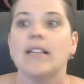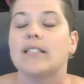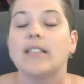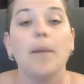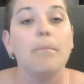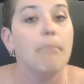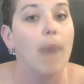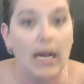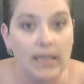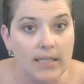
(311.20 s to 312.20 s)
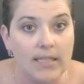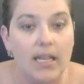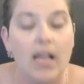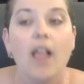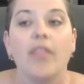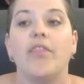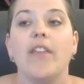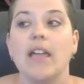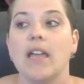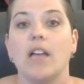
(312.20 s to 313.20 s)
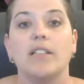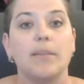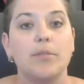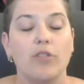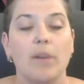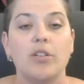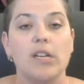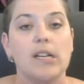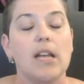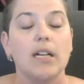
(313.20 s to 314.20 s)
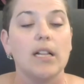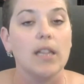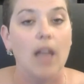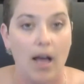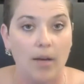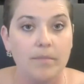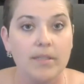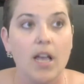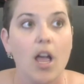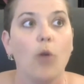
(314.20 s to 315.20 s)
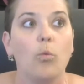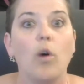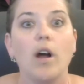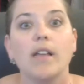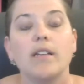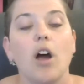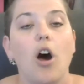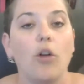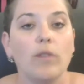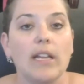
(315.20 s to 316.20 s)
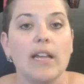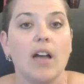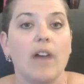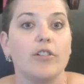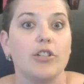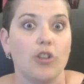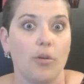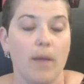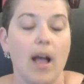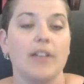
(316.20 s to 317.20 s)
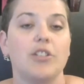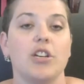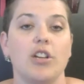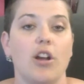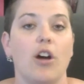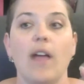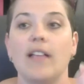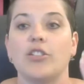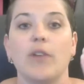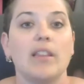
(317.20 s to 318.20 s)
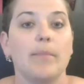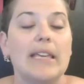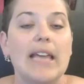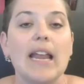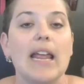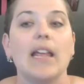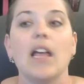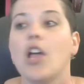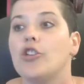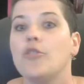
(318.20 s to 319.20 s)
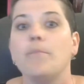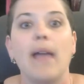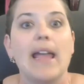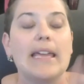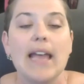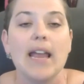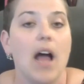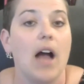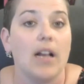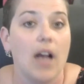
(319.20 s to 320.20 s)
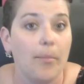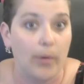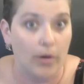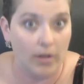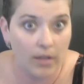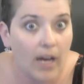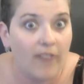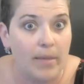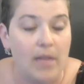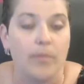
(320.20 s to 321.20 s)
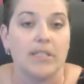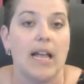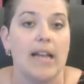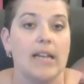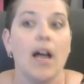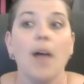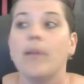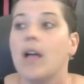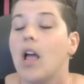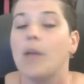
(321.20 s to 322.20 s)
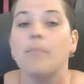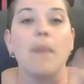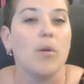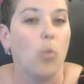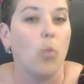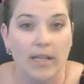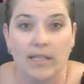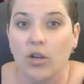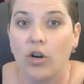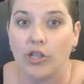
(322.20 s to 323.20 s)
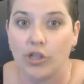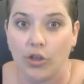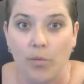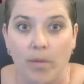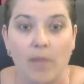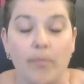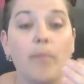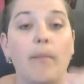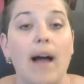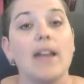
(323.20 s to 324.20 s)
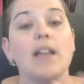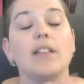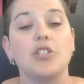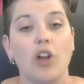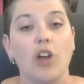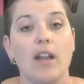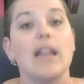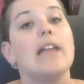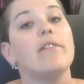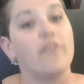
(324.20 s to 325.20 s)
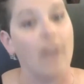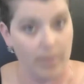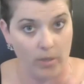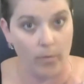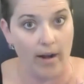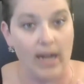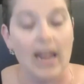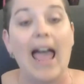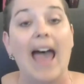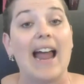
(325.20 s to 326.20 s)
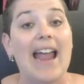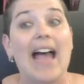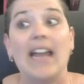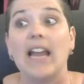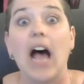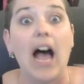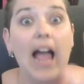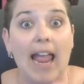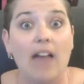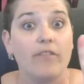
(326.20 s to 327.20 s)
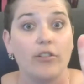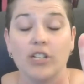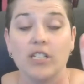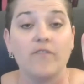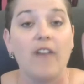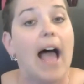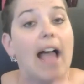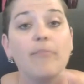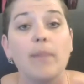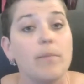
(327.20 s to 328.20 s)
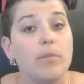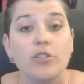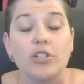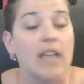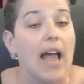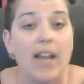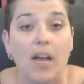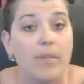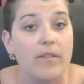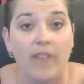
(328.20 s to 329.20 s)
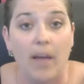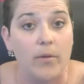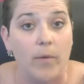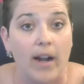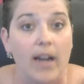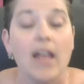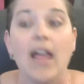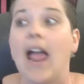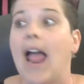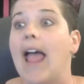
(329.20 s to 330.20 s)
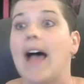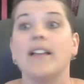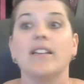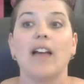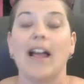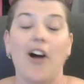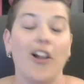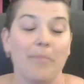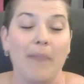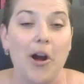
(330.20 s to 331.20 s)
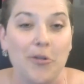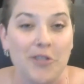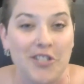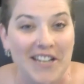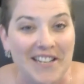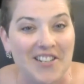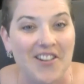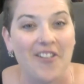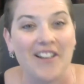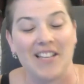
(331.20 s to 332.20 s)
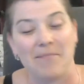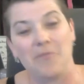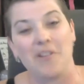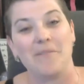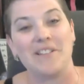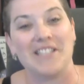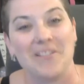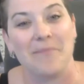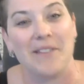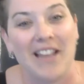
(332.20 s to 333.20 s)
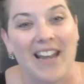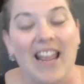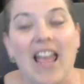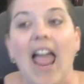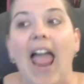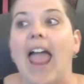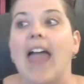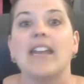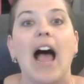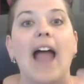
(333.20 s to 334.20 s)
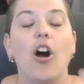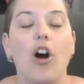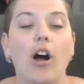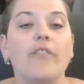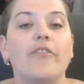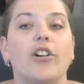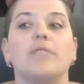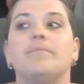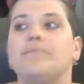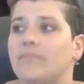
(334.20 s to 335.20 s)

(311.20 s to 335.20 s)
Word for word: some months the subscription clubs would only cover so much you know and so in the beginning you may get a couple of people signed up, maybe one or two people. Mine started in February, and I had a handful, just five people sign up in February. And I call them my OGs, you know, because they've been with me since the beginning. And I offered